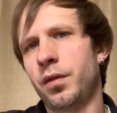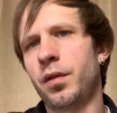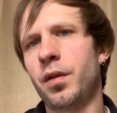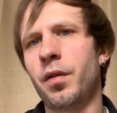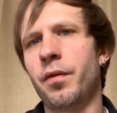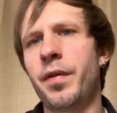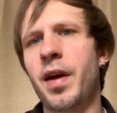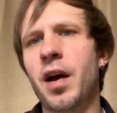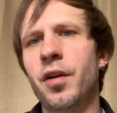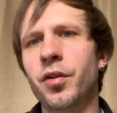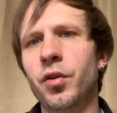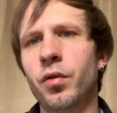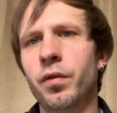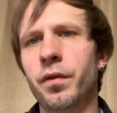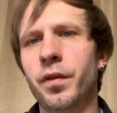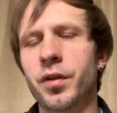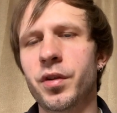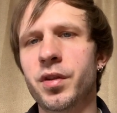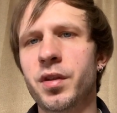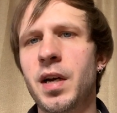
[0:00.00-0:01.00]
the value
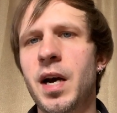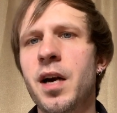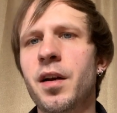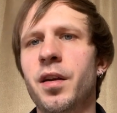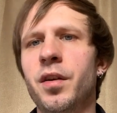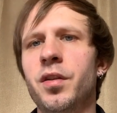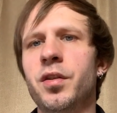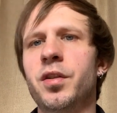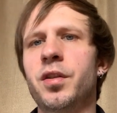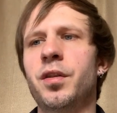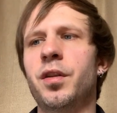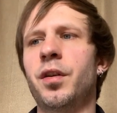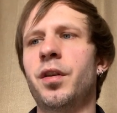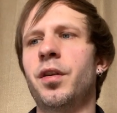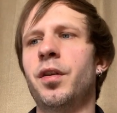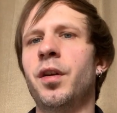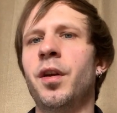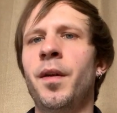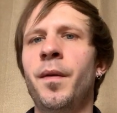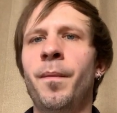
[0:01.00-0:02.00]
of their stock is.
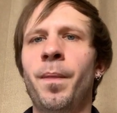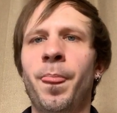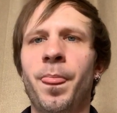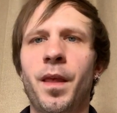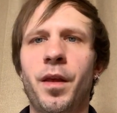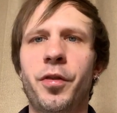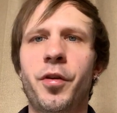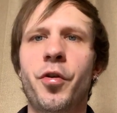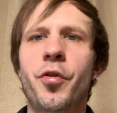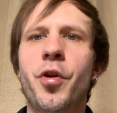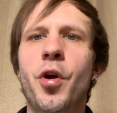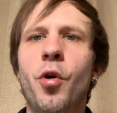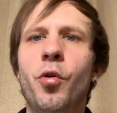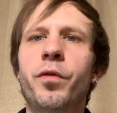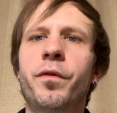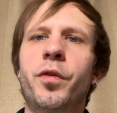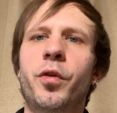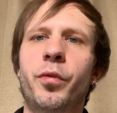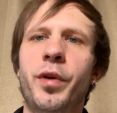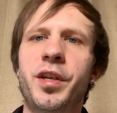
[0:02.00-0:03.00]
They're
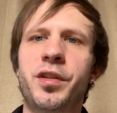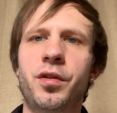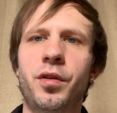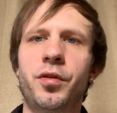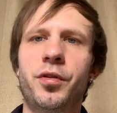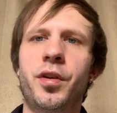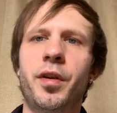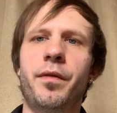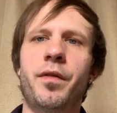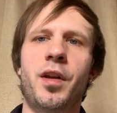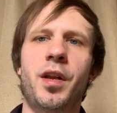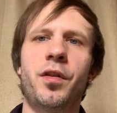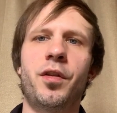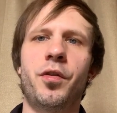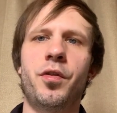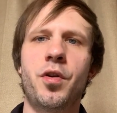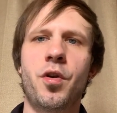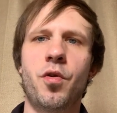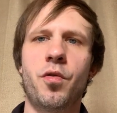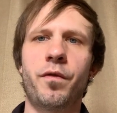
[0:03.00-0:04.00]
known for raising their dividend. They're
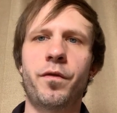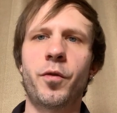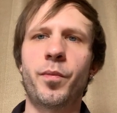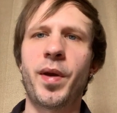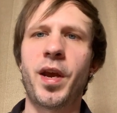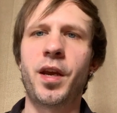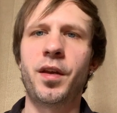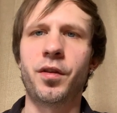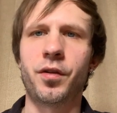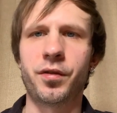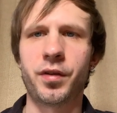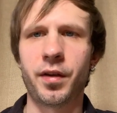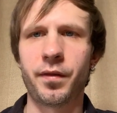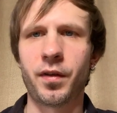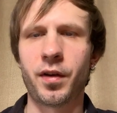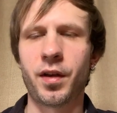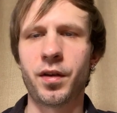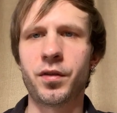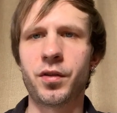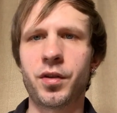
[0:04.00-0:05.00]
known for paying their
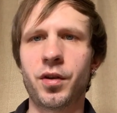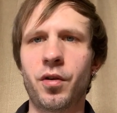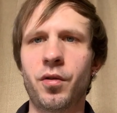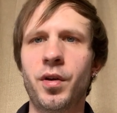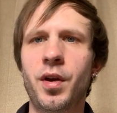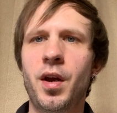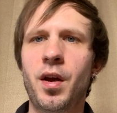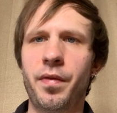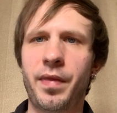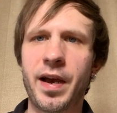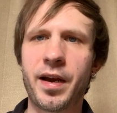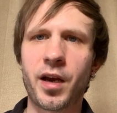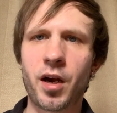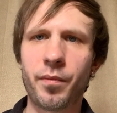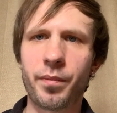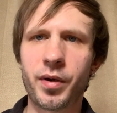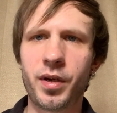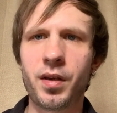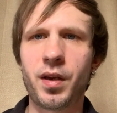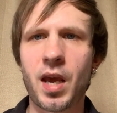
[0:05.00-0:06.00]
dividend. So that
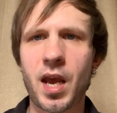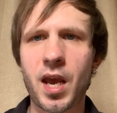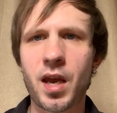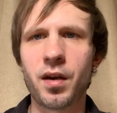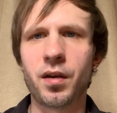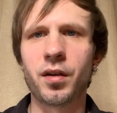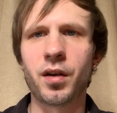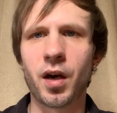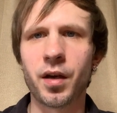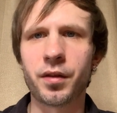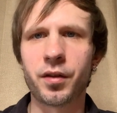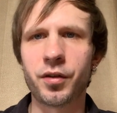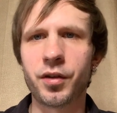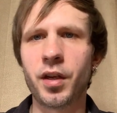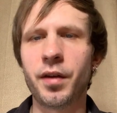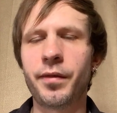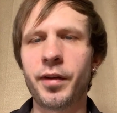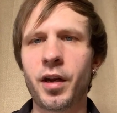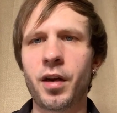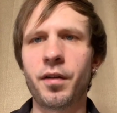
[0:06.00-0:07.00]
company can cut their
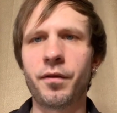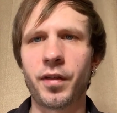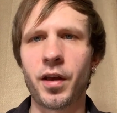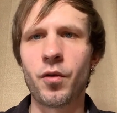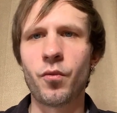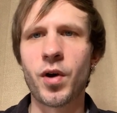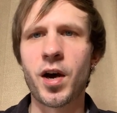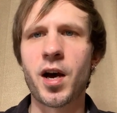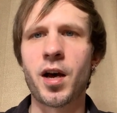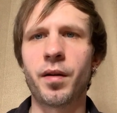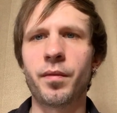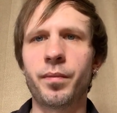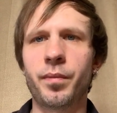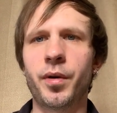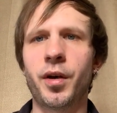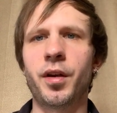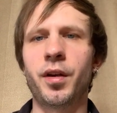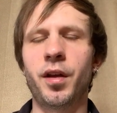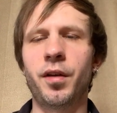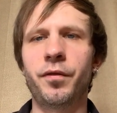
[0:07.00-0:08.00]
dividend if they want,
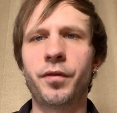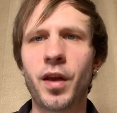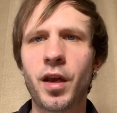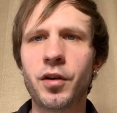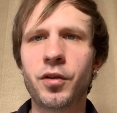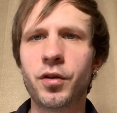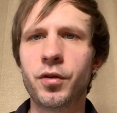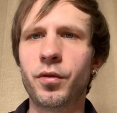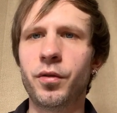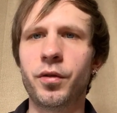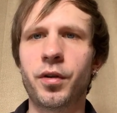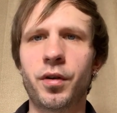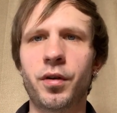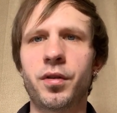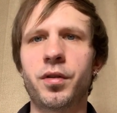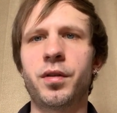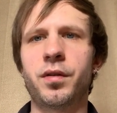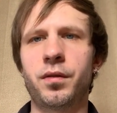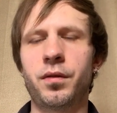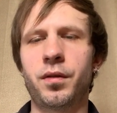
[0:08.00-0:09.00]
but if they do,
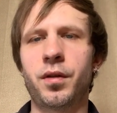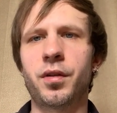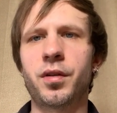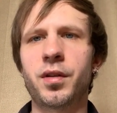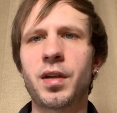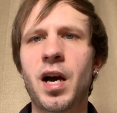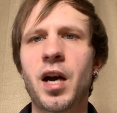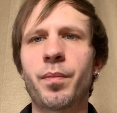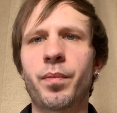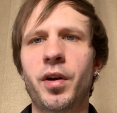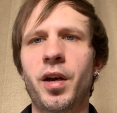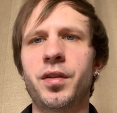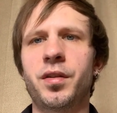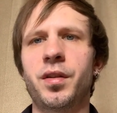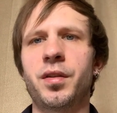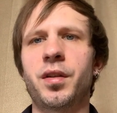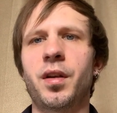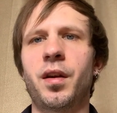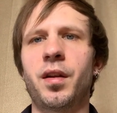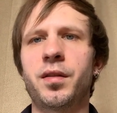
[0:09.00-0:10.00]
their stock price
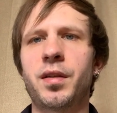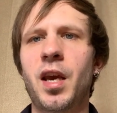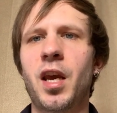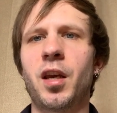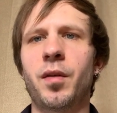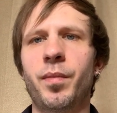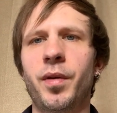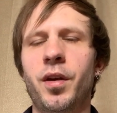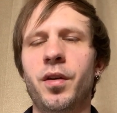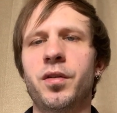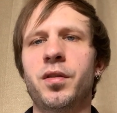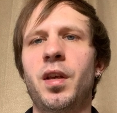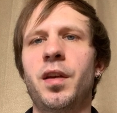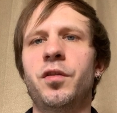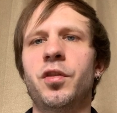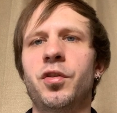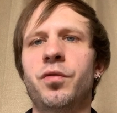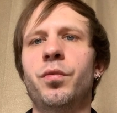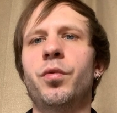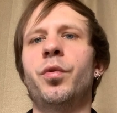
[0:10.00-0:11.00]
is going to tank because they
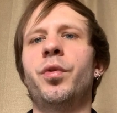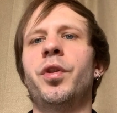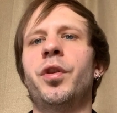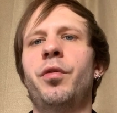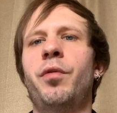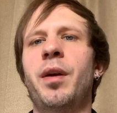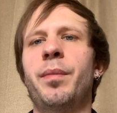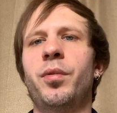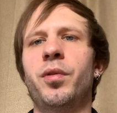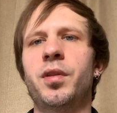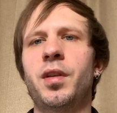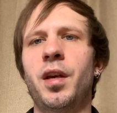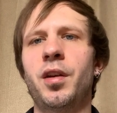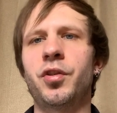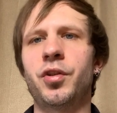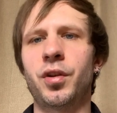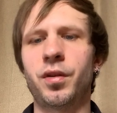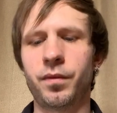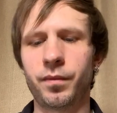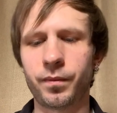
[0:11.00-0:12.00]
just ruined their
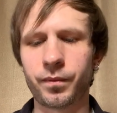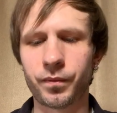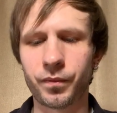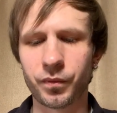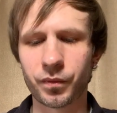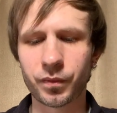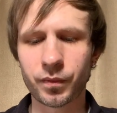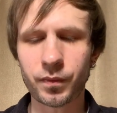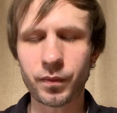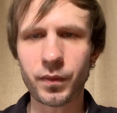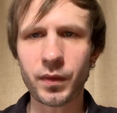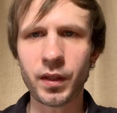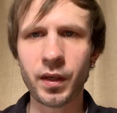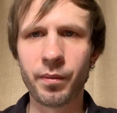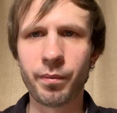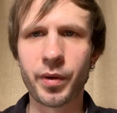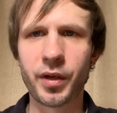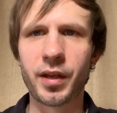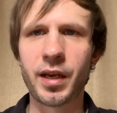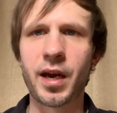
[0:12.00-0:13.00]
reputation.
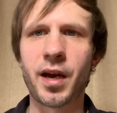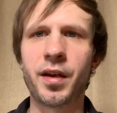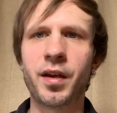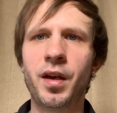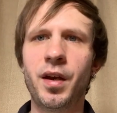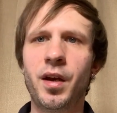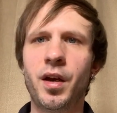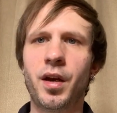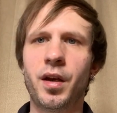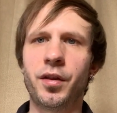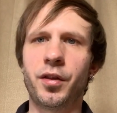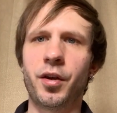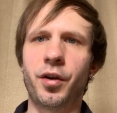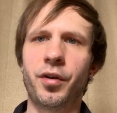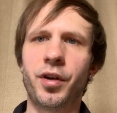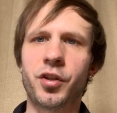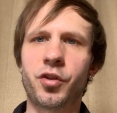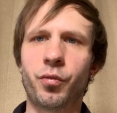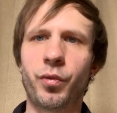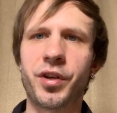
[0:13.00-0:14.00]
But yeah, there
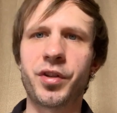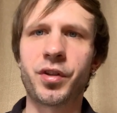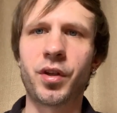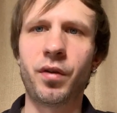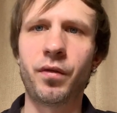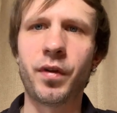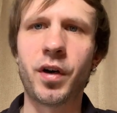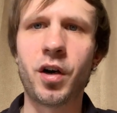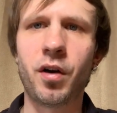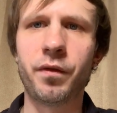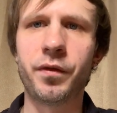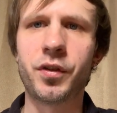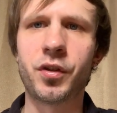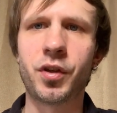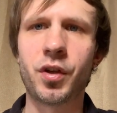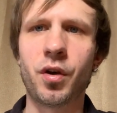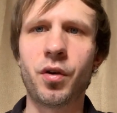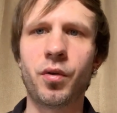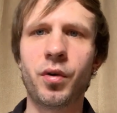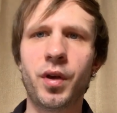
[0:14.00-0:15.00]
is risk involved.
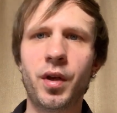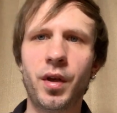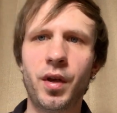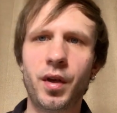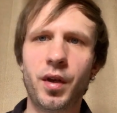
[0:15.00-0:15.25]
So